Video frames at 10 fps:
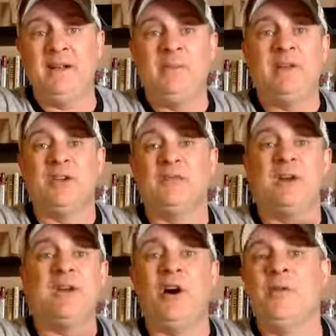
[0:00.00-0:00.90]
because we
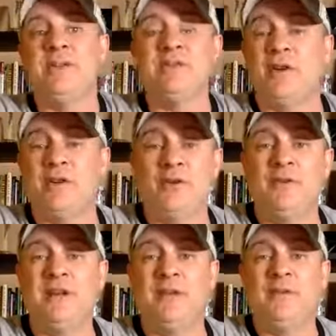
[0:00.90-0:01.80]
had already started
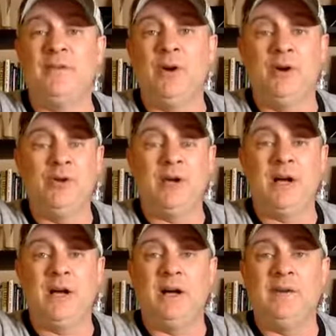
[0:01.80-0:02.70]
going down the road
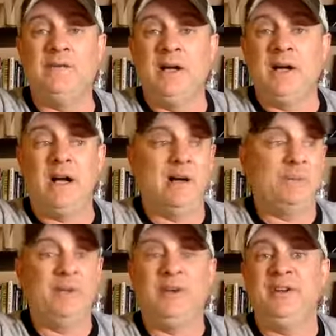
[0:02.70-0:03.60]
of
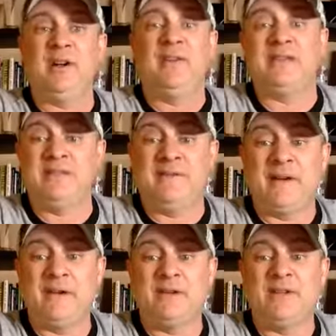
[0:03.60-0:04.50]
building all that stuff
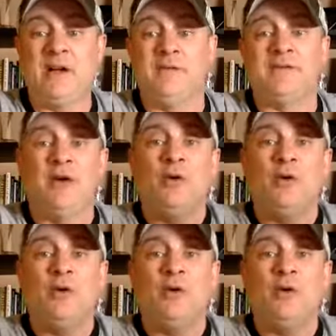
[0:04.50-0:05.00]
out ourselves.